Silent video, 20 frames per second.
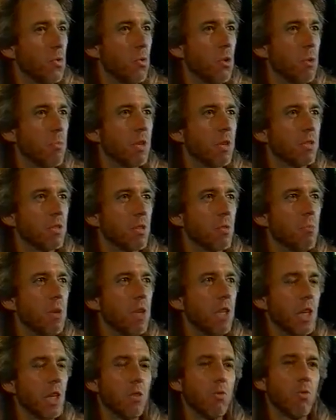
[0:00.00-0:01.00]
the
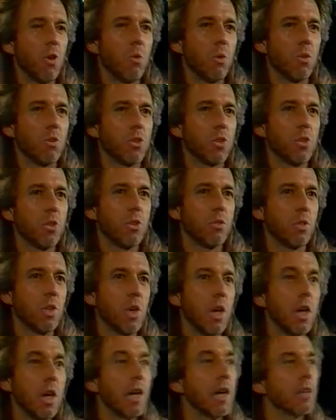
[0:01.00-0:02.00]
meaning of what we were shown?
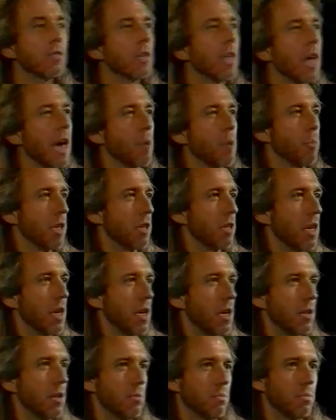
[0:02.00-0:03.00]
Is it happening
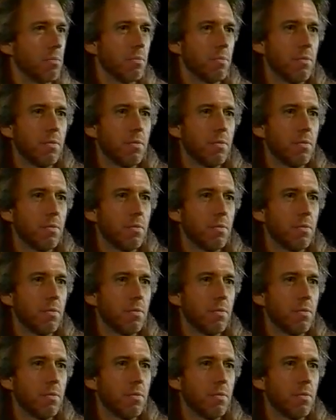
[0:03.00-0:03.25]
now?